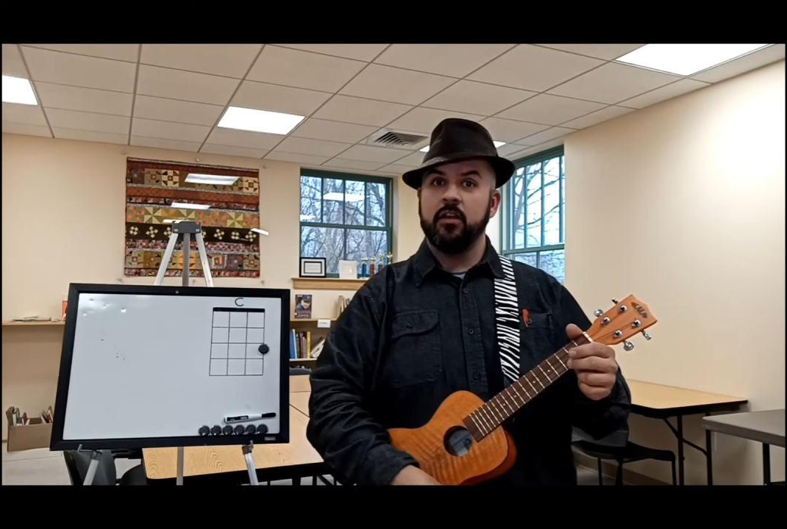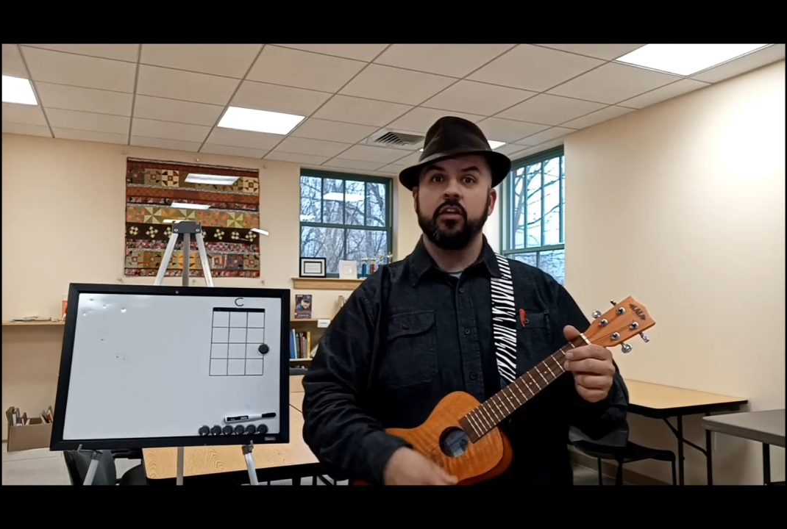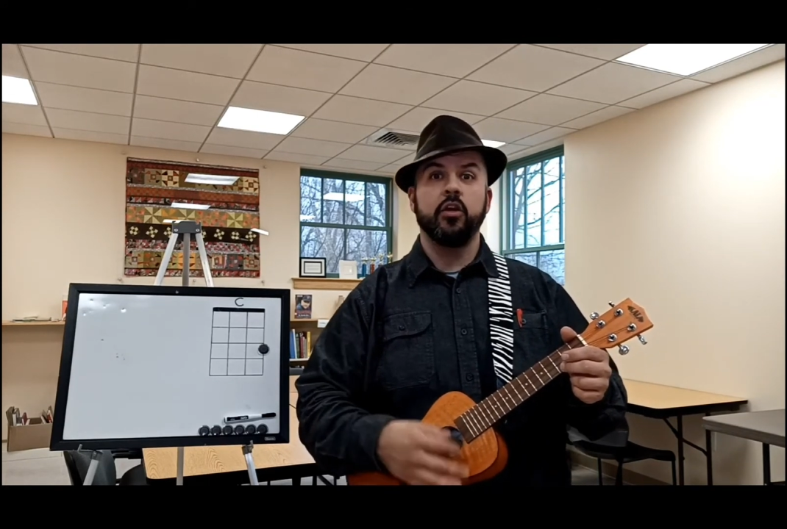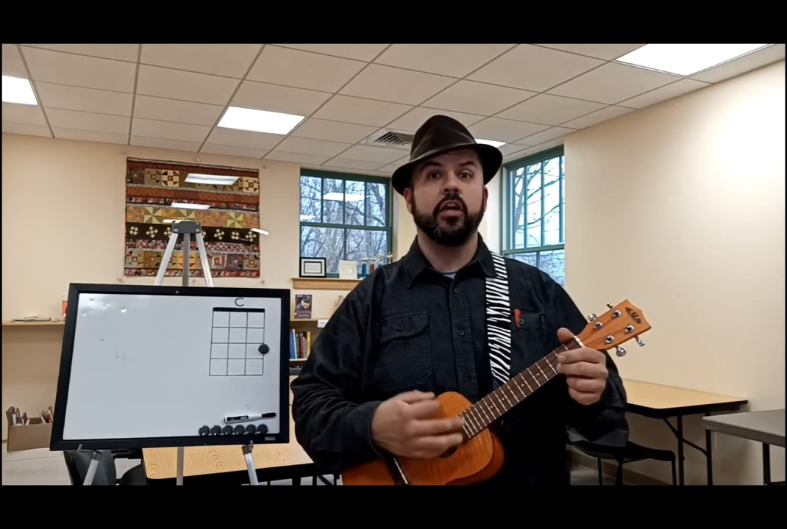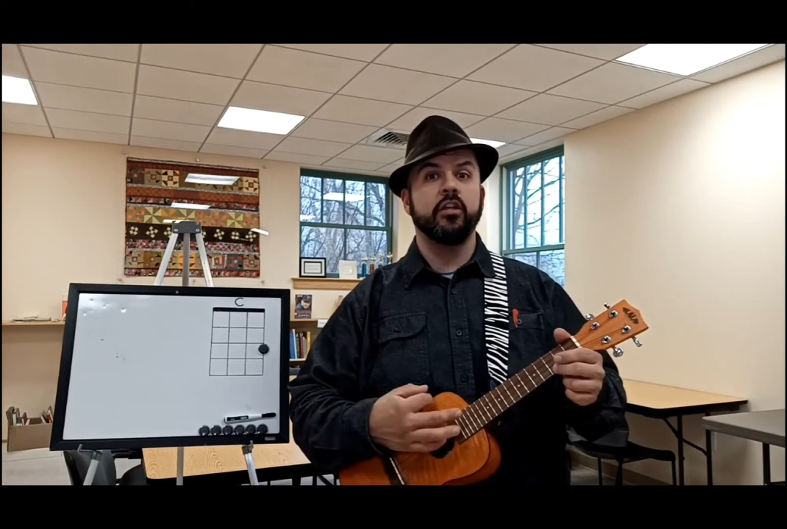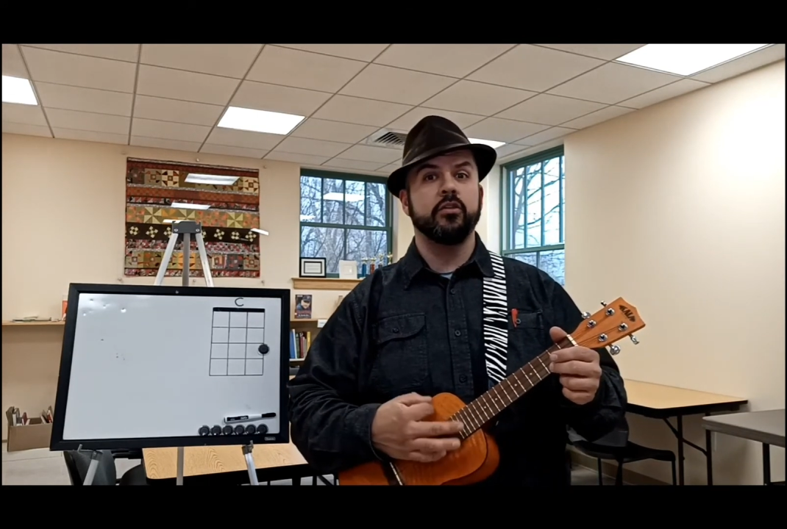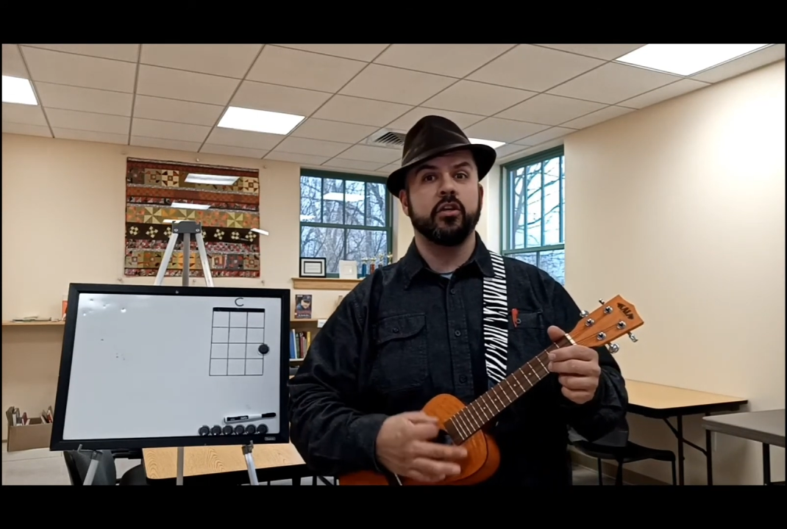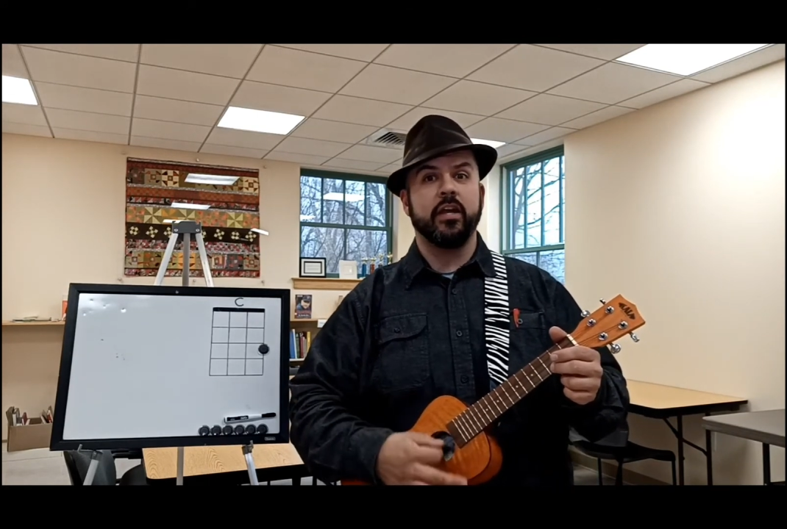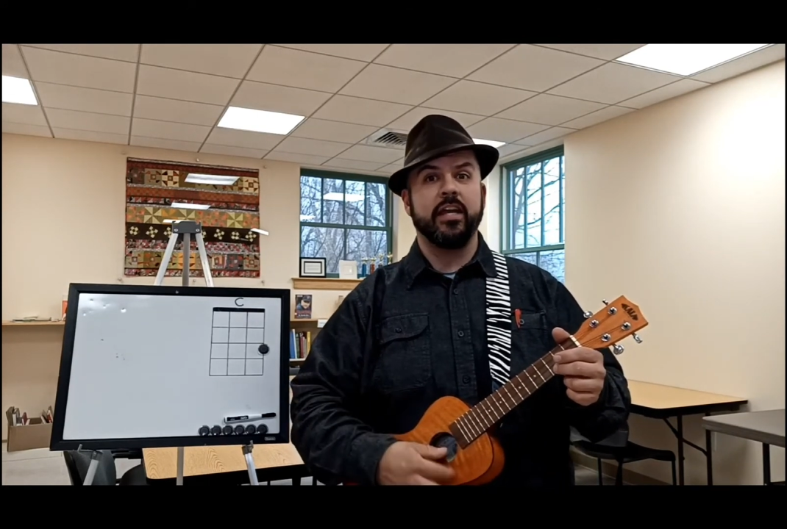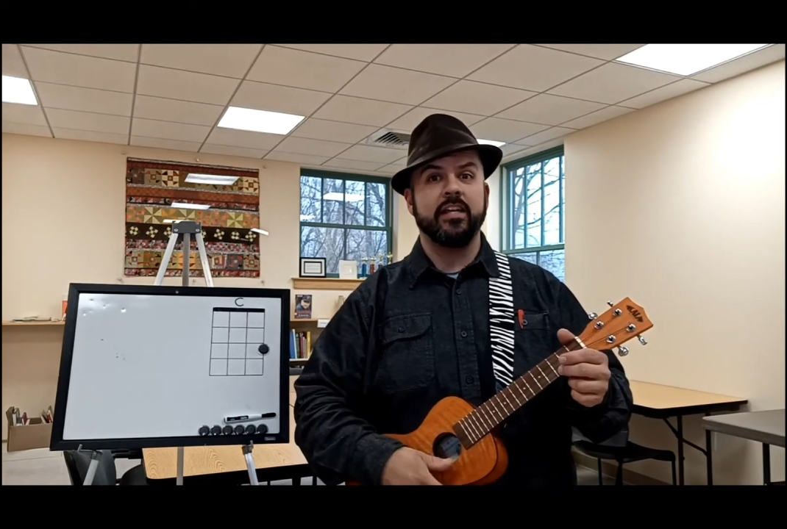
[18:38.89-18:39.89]
You can use your
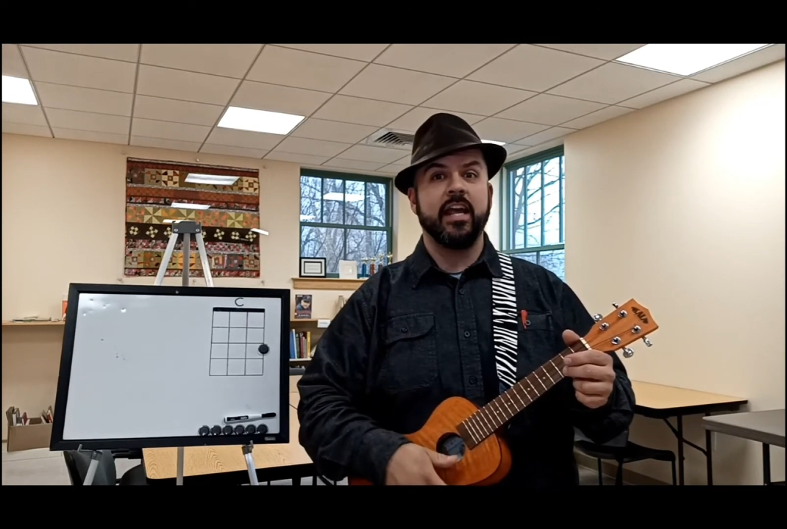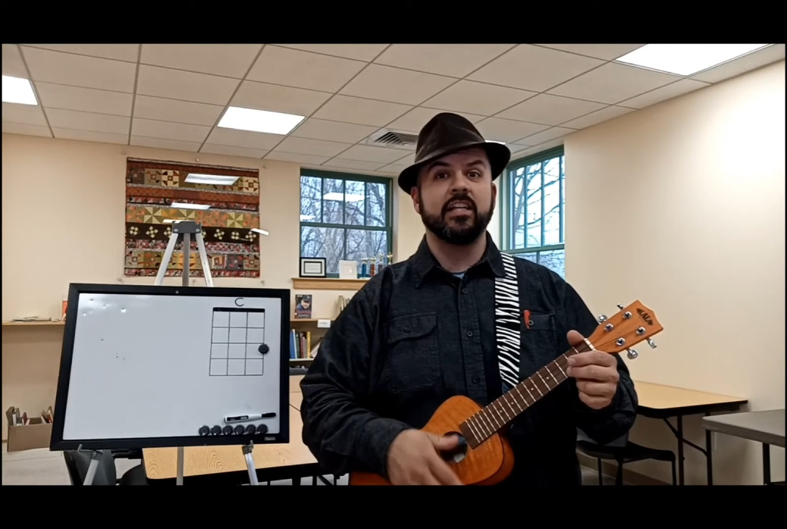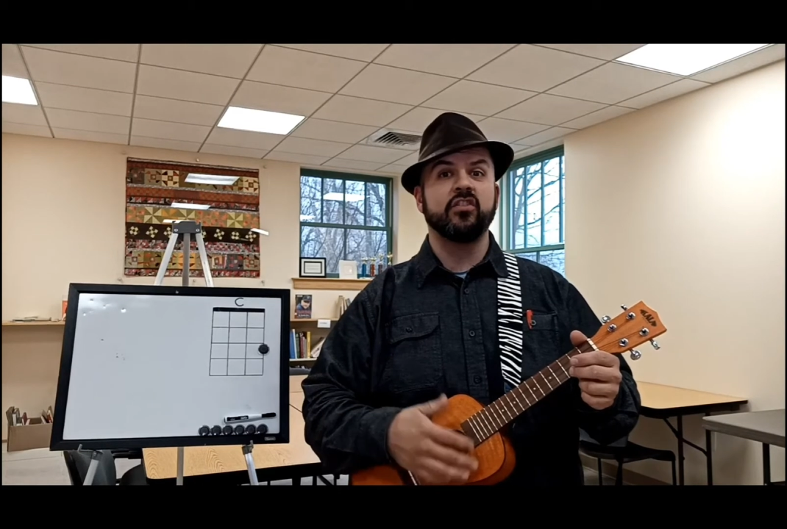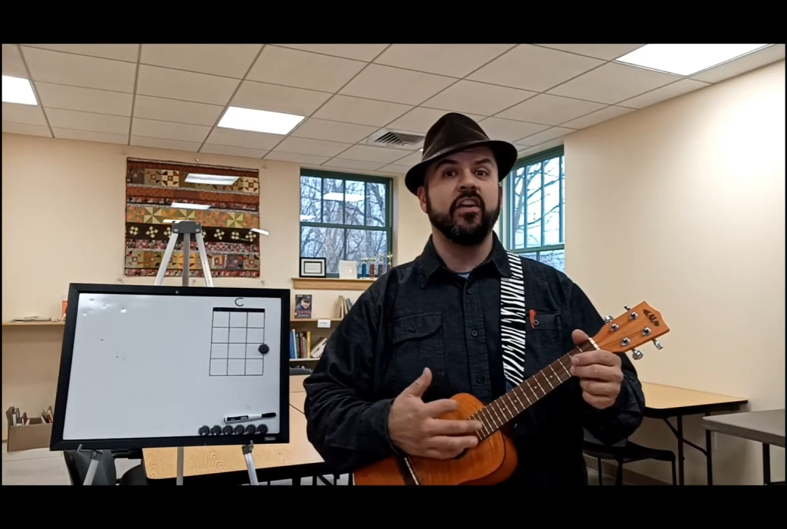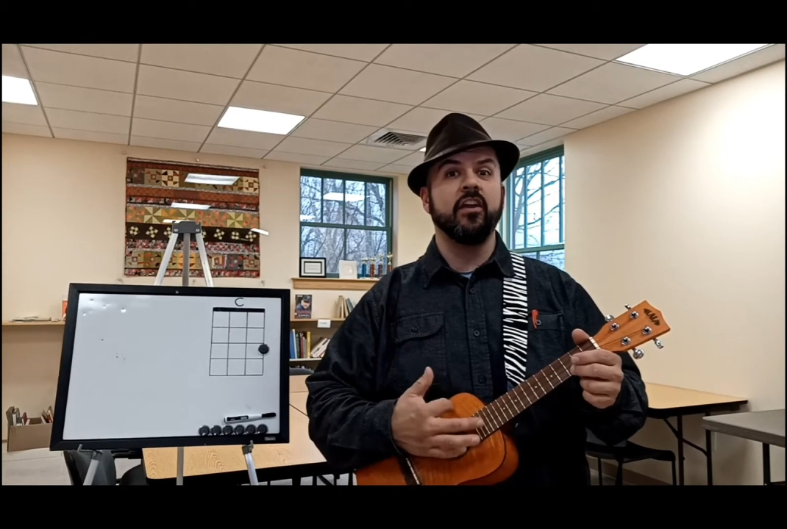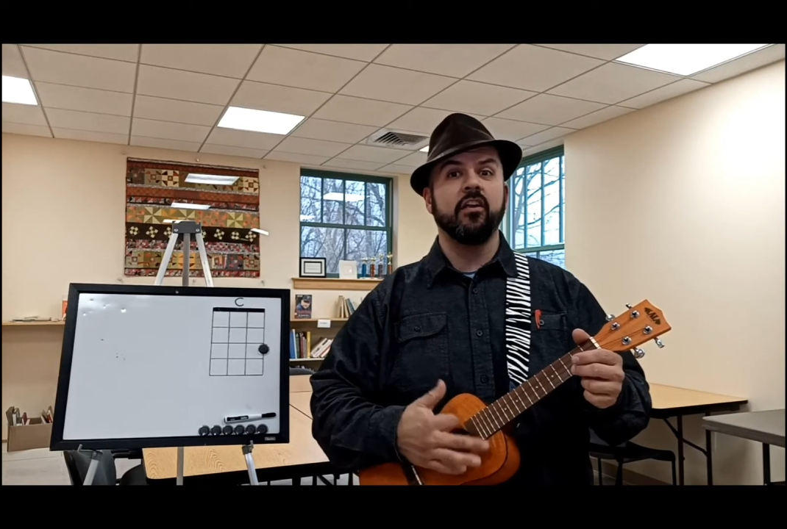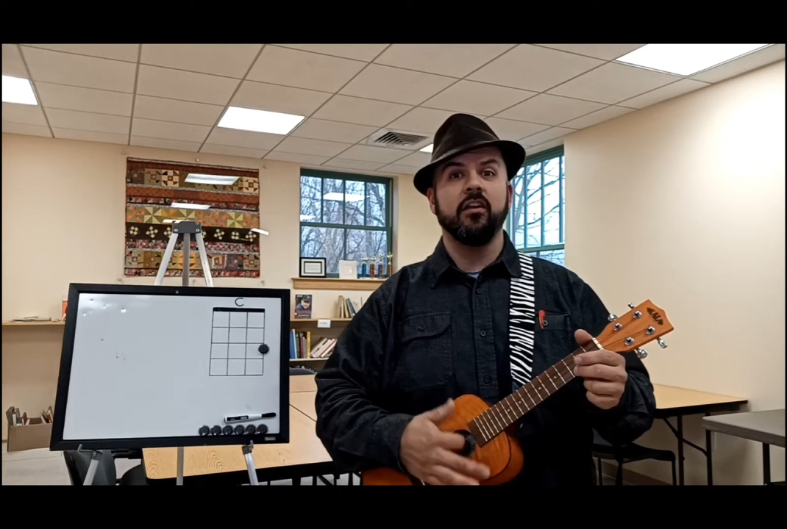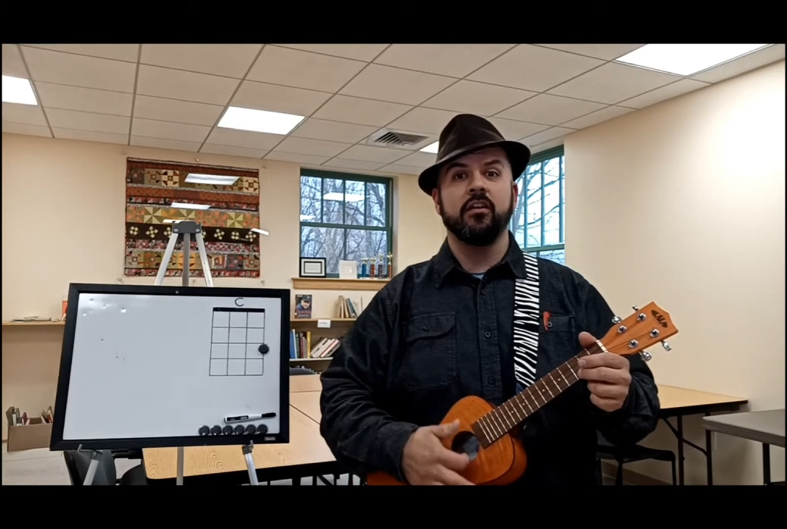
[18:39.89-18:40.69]
index finger.